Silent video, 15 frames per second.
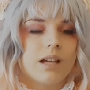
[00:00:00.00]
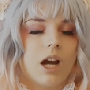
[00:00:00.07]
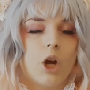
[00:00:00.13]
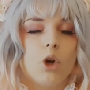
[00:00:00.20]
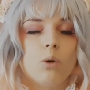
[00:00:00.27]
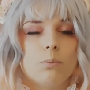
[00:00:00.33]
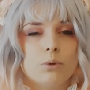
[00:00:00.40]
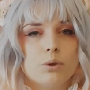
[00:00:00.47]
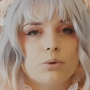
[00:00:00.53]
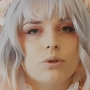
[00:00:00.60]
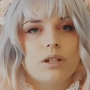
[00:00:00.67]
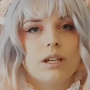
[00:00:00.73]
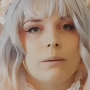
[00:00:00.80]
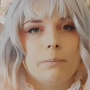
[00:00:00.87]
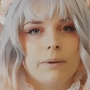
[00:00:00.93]
I hope to
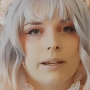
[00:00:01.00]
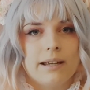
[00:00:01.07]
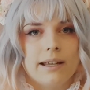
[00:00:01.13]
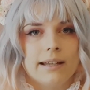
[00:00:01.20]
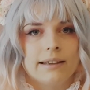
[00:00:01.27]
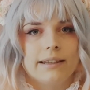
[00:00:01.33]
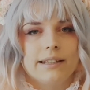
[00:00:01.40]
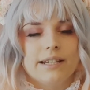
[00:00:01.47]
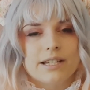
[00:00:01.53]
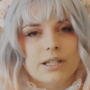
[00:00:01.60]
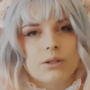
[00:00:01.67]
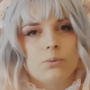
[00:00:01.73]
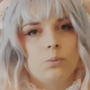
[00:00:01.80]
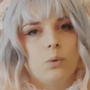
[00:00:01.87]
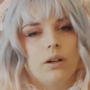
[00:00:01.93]
keep it at
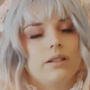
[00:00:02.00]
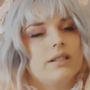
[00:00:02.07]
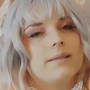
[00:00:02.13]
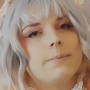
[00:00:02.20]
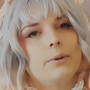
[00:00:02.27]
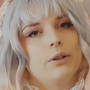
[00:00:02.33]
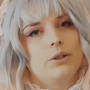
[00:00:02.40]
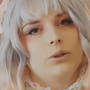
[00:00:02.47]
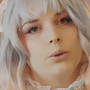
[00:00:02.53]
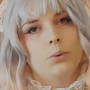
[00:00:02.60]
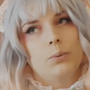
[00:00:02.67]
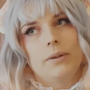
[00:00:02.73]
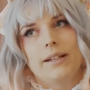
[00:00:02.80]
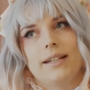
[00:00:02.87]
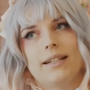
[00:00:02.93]
least once per two
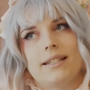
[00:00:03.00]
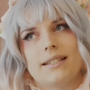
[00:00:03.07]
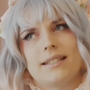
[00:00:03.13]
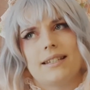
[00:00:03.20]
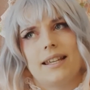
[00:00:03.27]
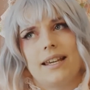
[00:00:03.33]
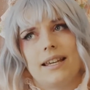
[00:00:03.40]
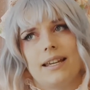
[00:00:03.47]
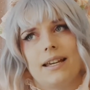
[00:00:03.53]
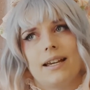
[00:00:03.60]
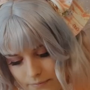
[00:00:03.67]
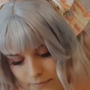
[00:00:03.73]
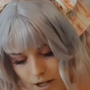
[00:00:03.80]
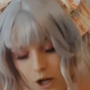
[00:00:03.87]
weeks thing.